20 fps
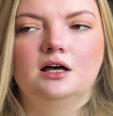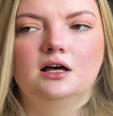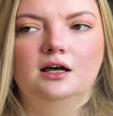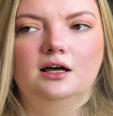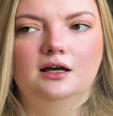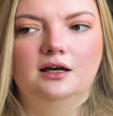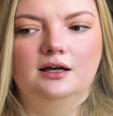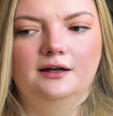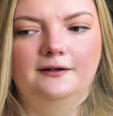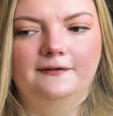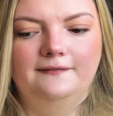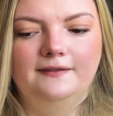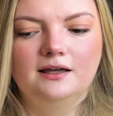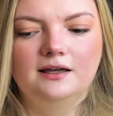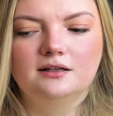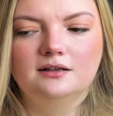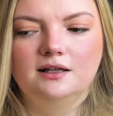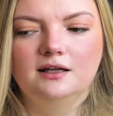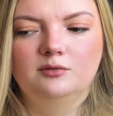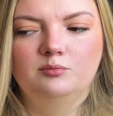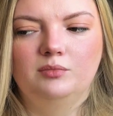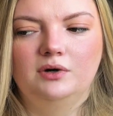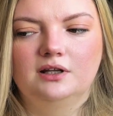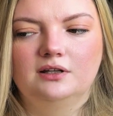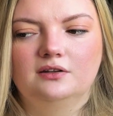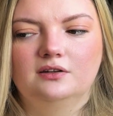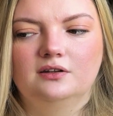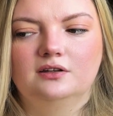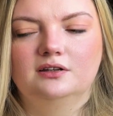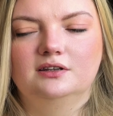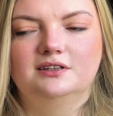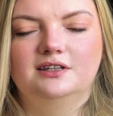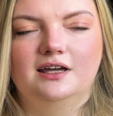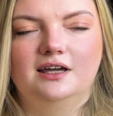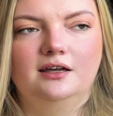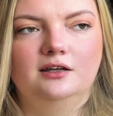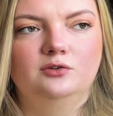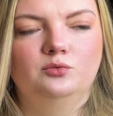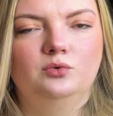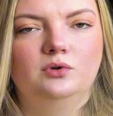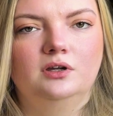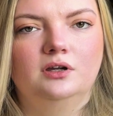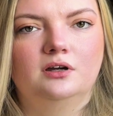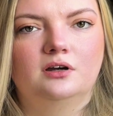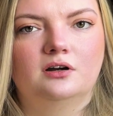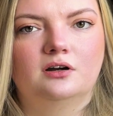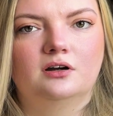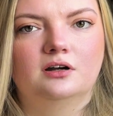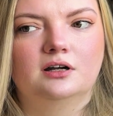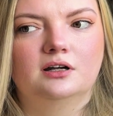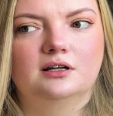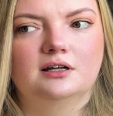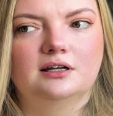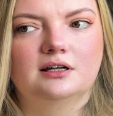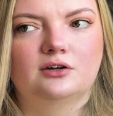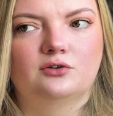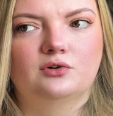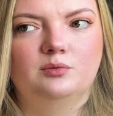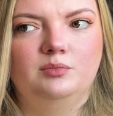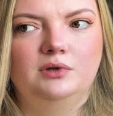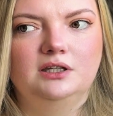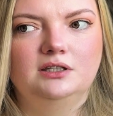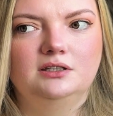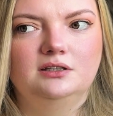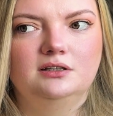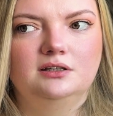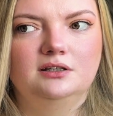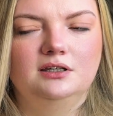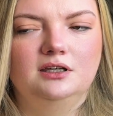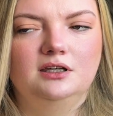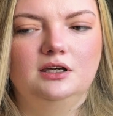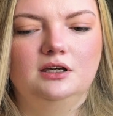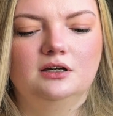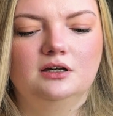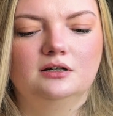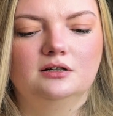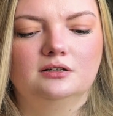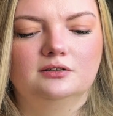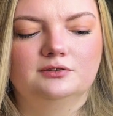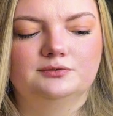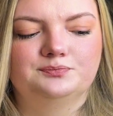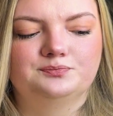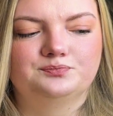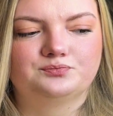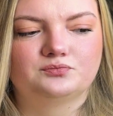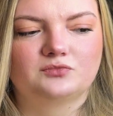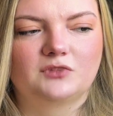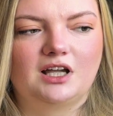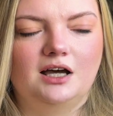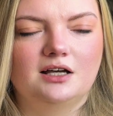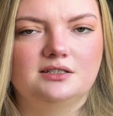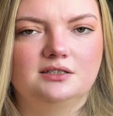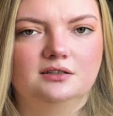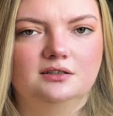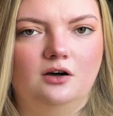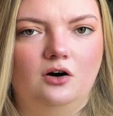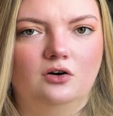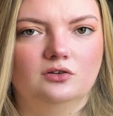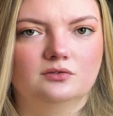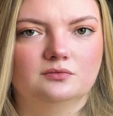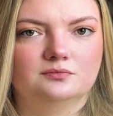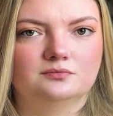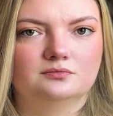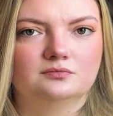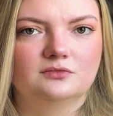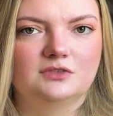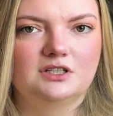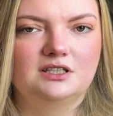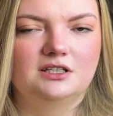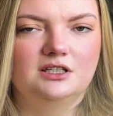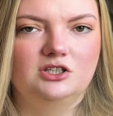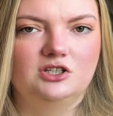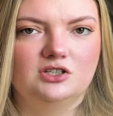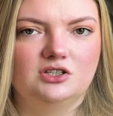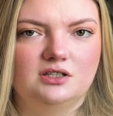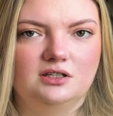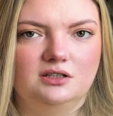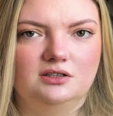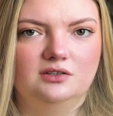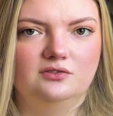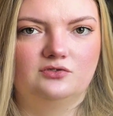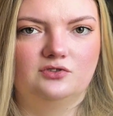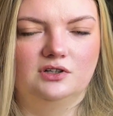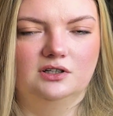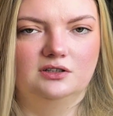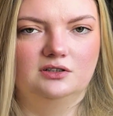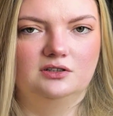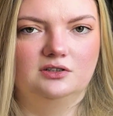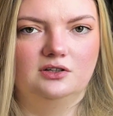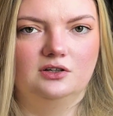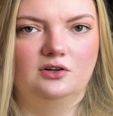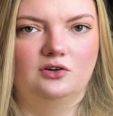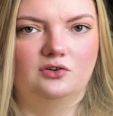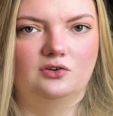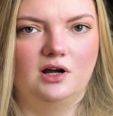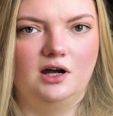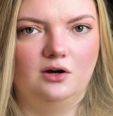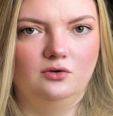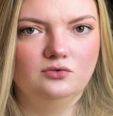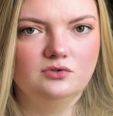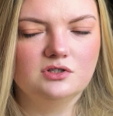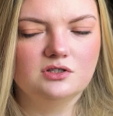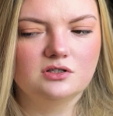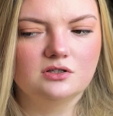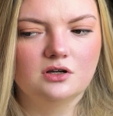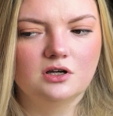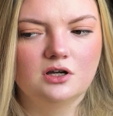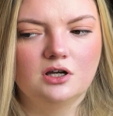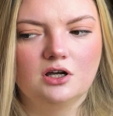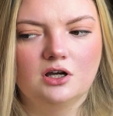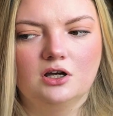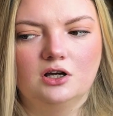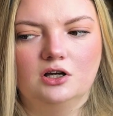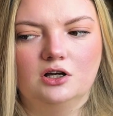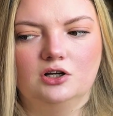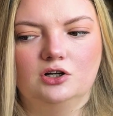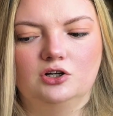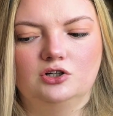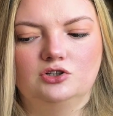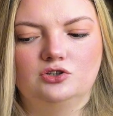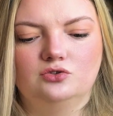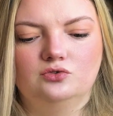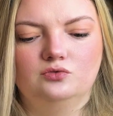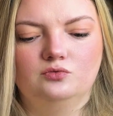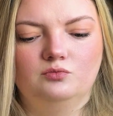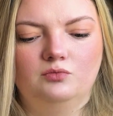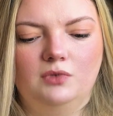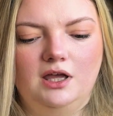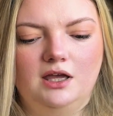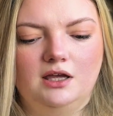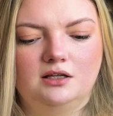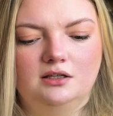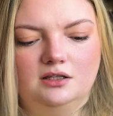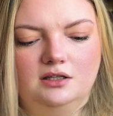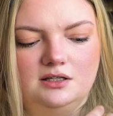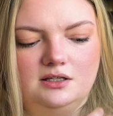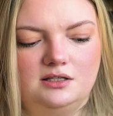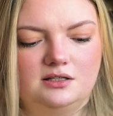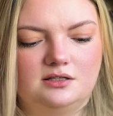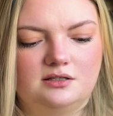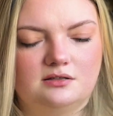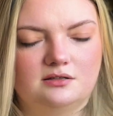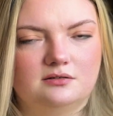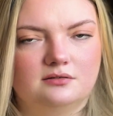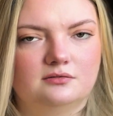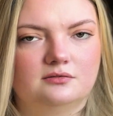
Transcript: neckline, but then we are repeatedly casting on stitches in different rounds to make this